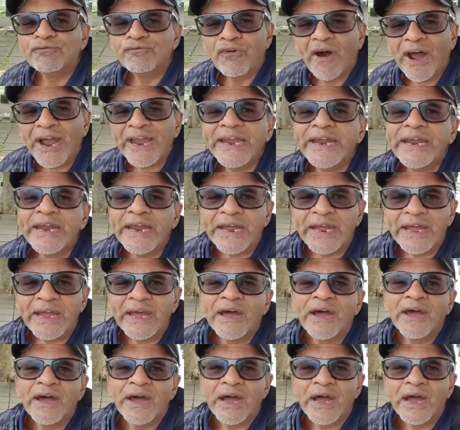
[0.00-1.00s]
Why
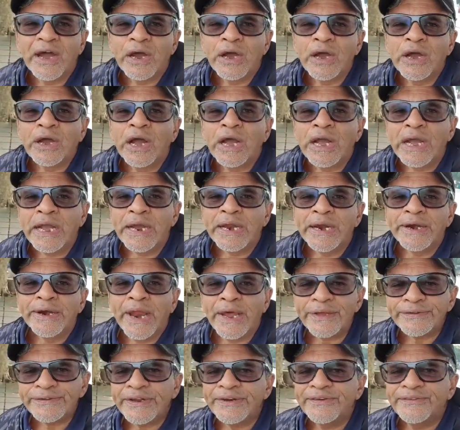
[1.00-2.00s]

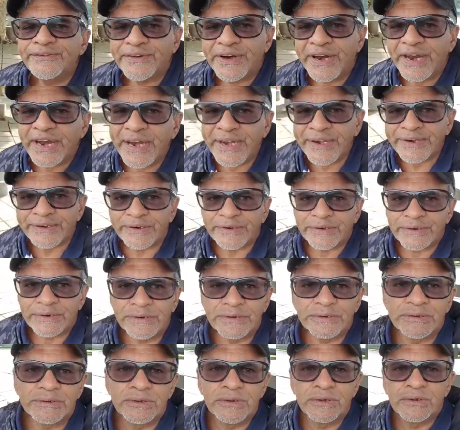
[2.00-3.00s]
does it rain
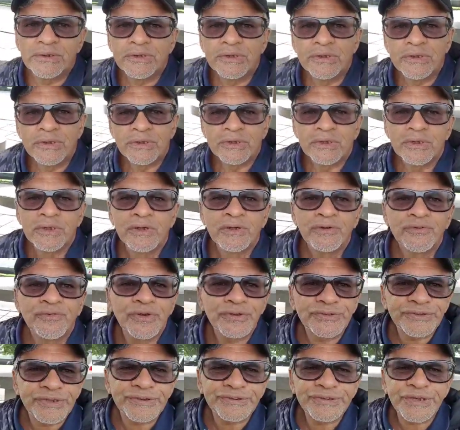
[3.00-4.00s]

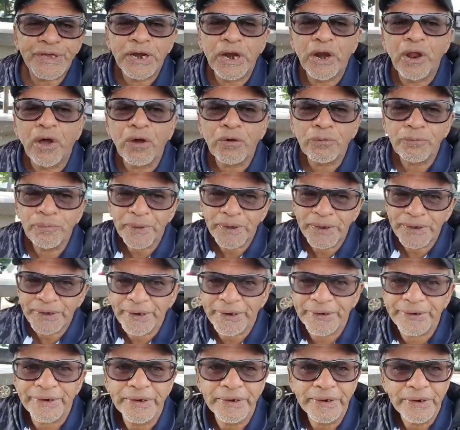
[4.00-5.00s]
for such a long
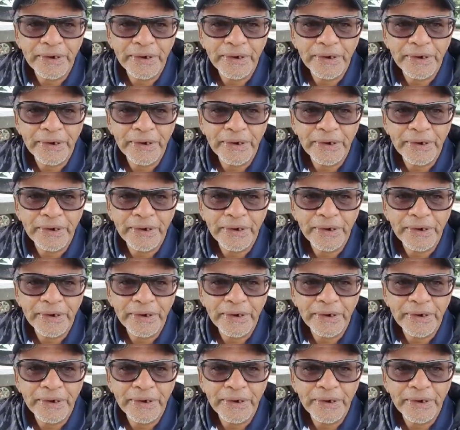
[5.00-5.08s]
period?